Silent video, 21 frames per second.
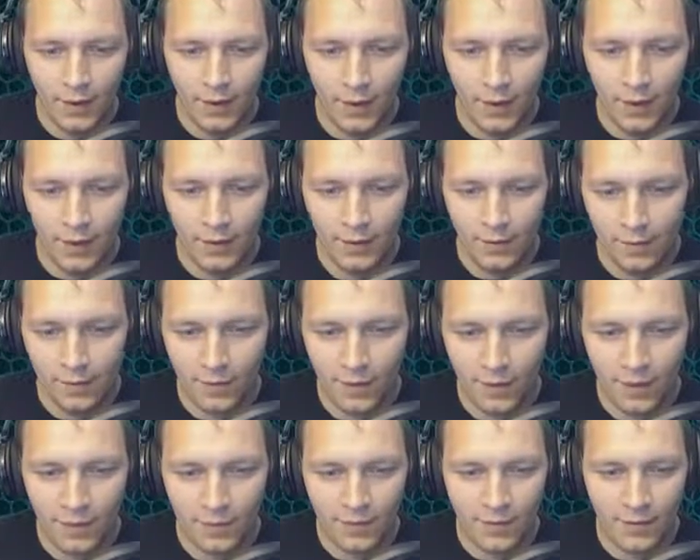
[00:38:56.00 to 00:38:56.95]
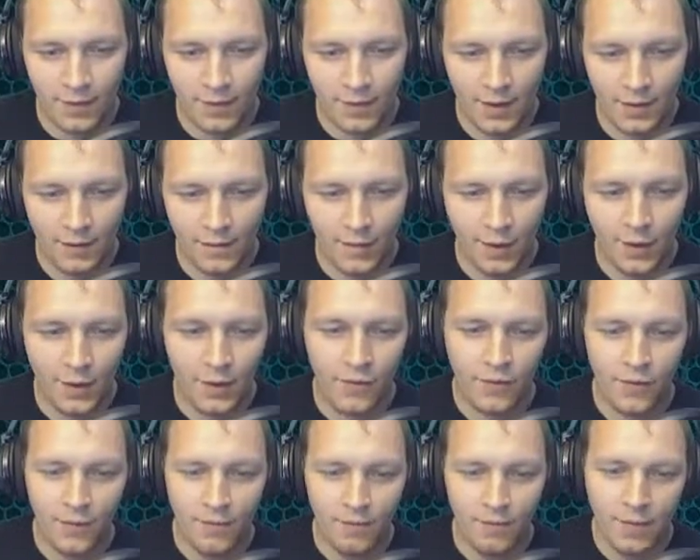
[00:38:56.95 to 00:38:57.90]
Yeah, it's raised something like
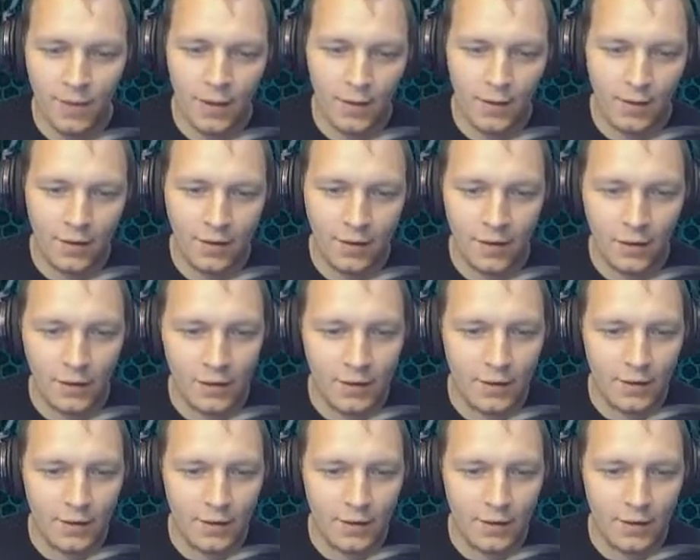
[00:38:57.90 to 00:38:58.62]
$43 million.